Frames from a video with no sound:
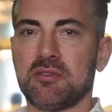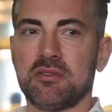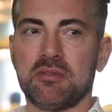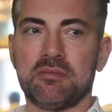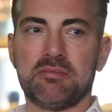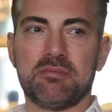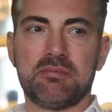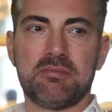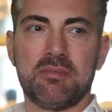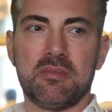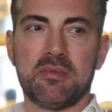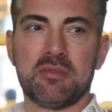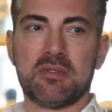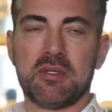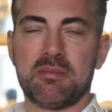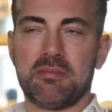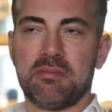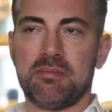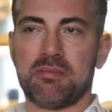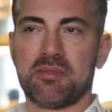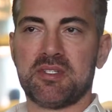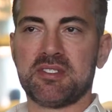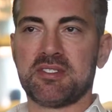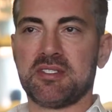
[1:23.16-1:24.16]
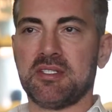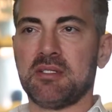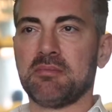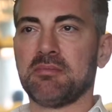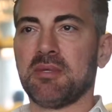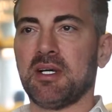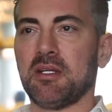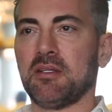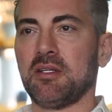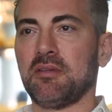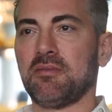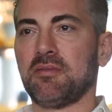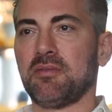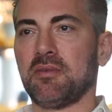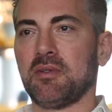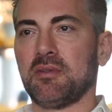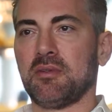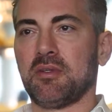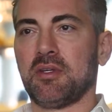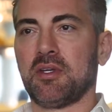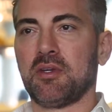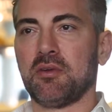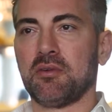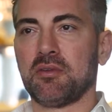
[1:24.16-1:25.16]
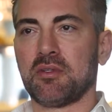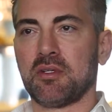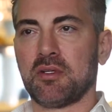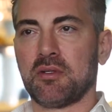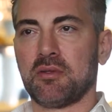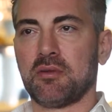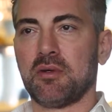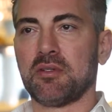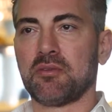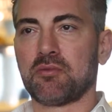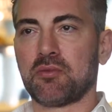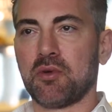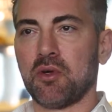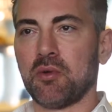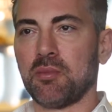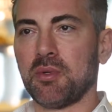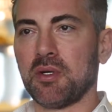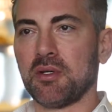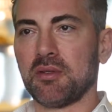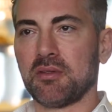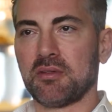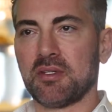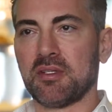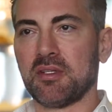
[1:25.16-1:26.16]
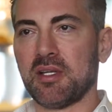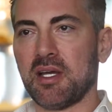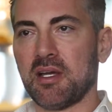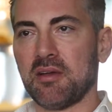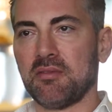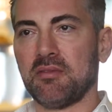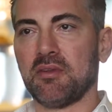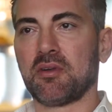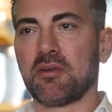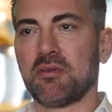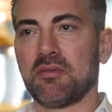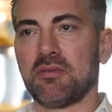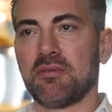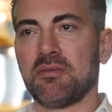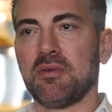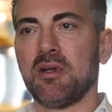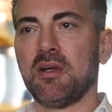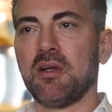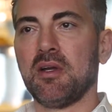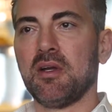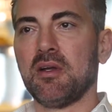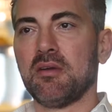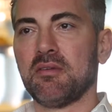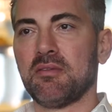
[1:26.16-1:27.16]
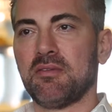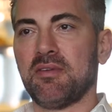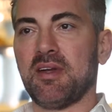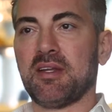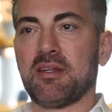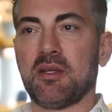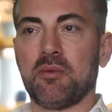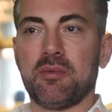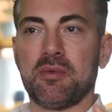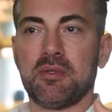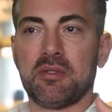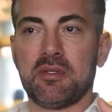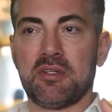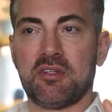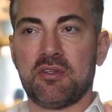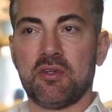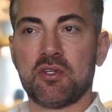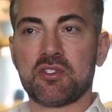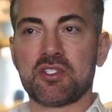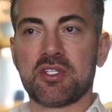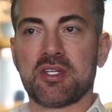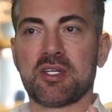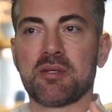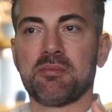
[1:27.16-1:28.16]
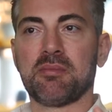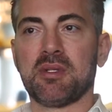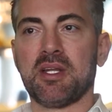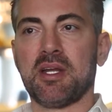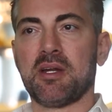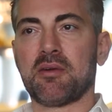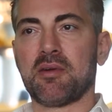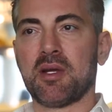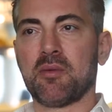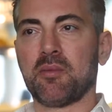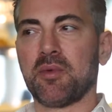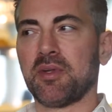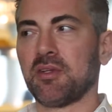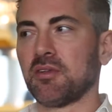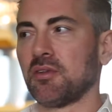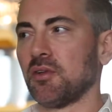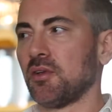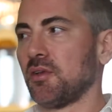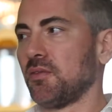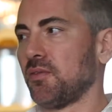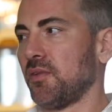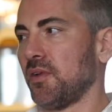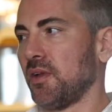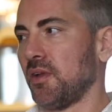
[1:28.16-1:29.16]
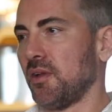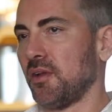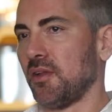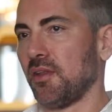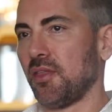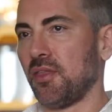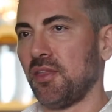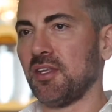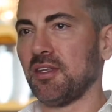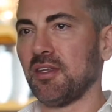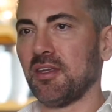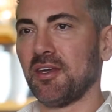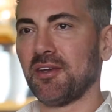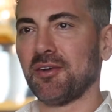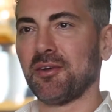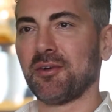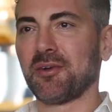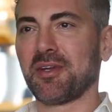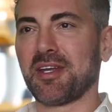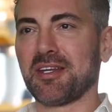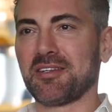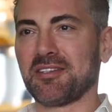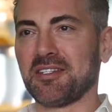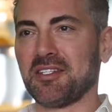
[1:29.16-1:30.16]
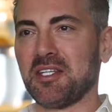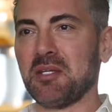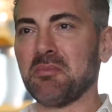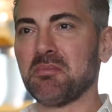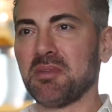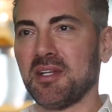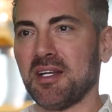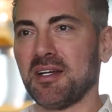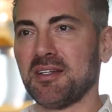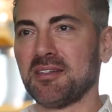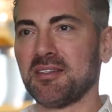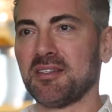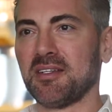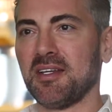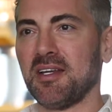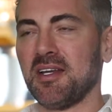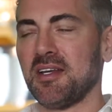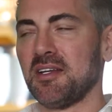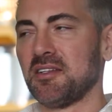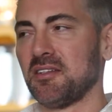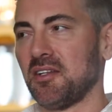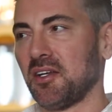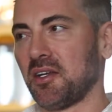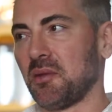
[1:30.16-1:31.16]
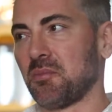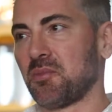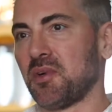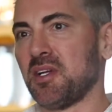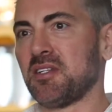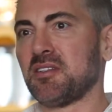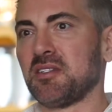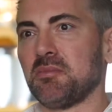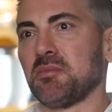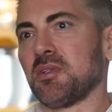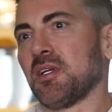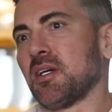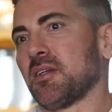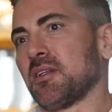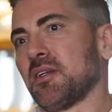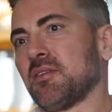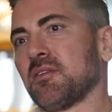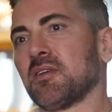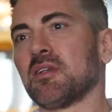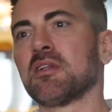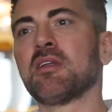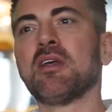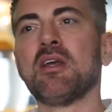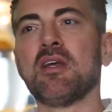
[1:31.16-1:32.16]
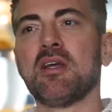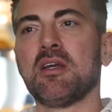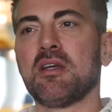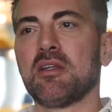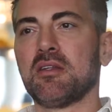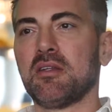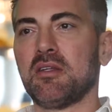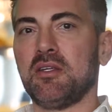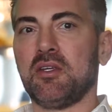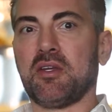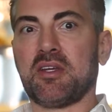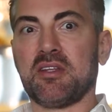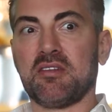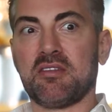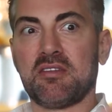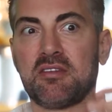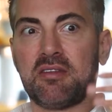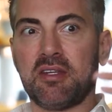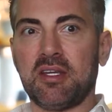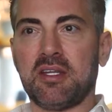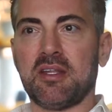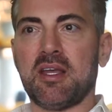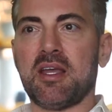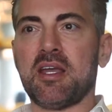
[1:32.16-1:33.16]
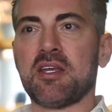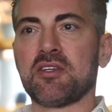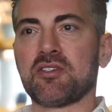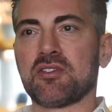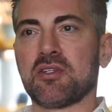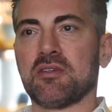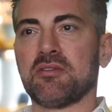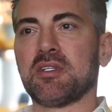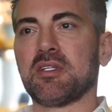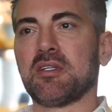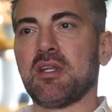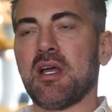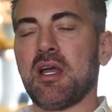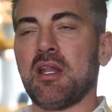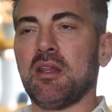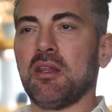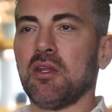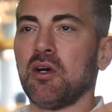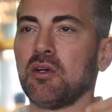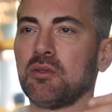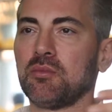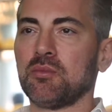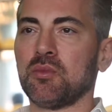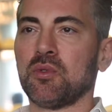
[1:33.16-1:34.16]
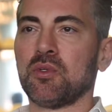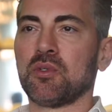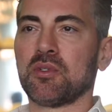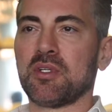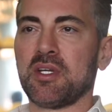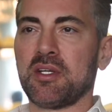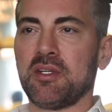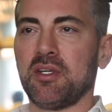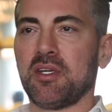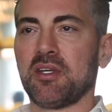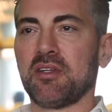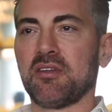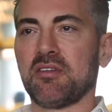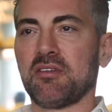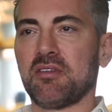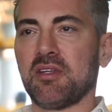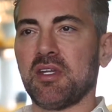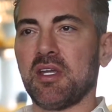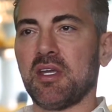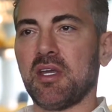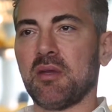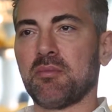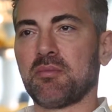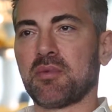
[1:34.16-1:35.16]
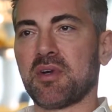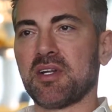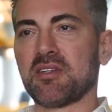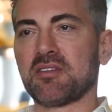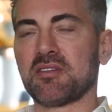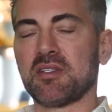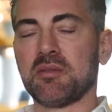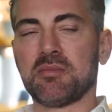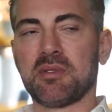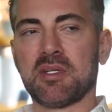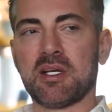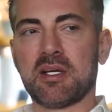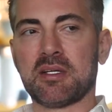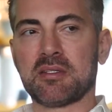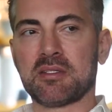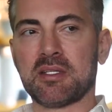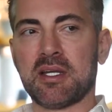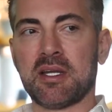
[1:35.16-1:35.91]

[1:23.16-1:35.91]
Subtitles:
to the Brazilian butt lift where girls are quite robust and they have a lot of fat that a surgeon can play around with. So if a thin girl gets an implant, it's like a breast implant even, you can see the edge of it a lot more than you can see a breast implant.